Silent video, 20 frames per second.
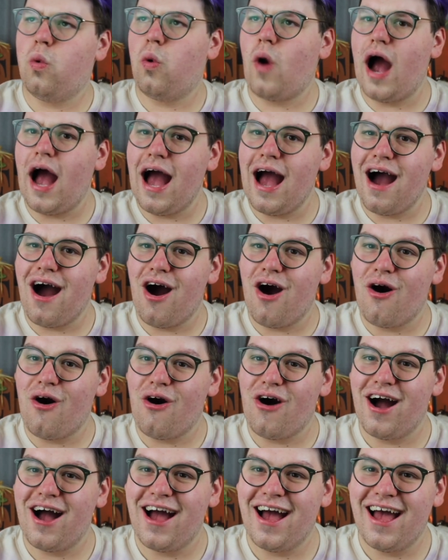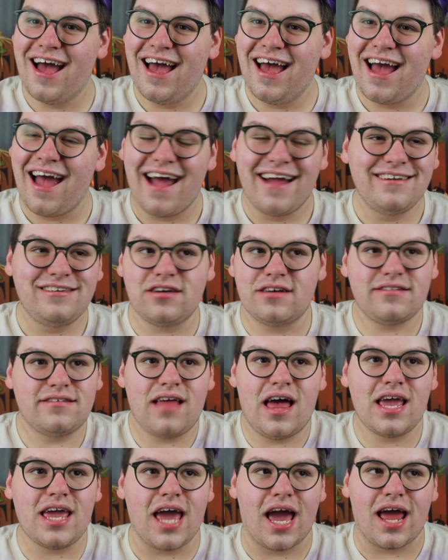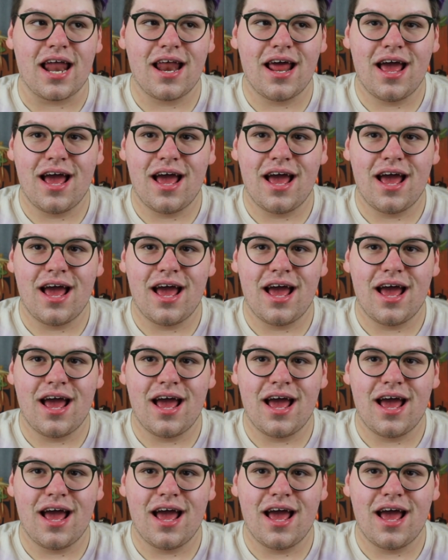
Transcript: Wow. Just like it.